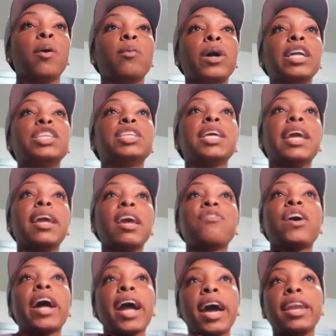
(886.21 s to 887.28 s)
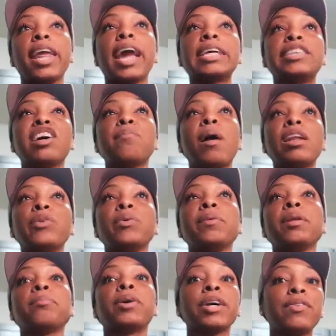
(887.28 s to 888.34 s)
which if I got an XL, probably would
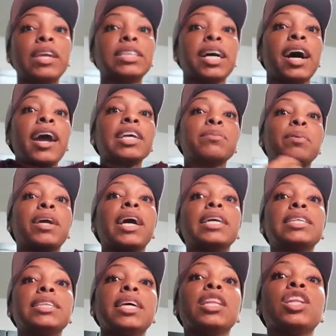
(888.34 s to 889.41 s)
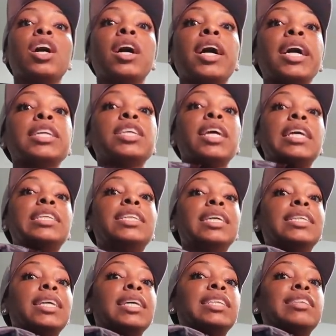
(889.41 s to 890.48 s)
have been the perfect size because the large is
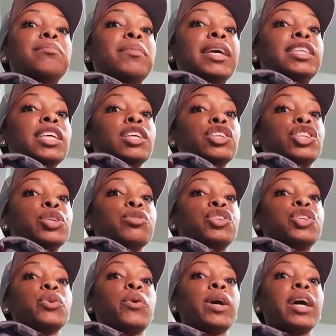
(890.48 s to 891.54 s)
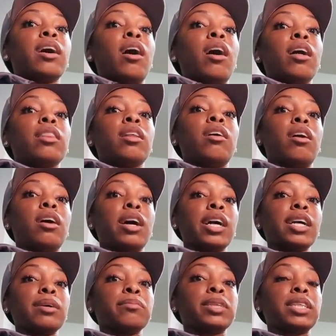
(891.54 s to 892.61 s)
just a smidget too short on the
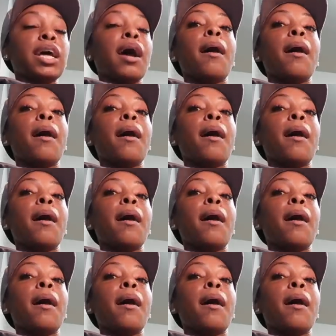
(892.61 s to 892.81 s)
arms.